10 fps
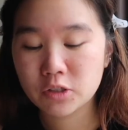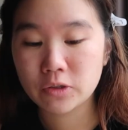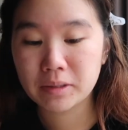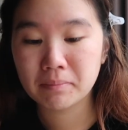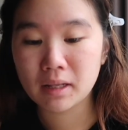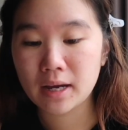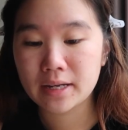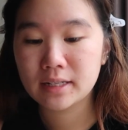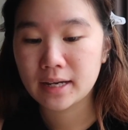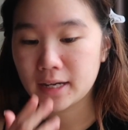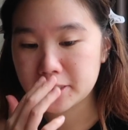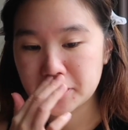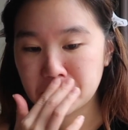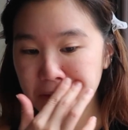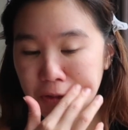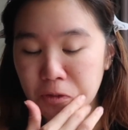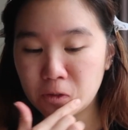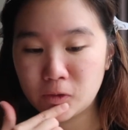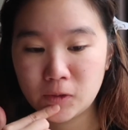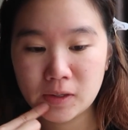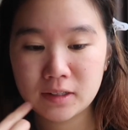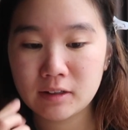Just going in blind, I asked him to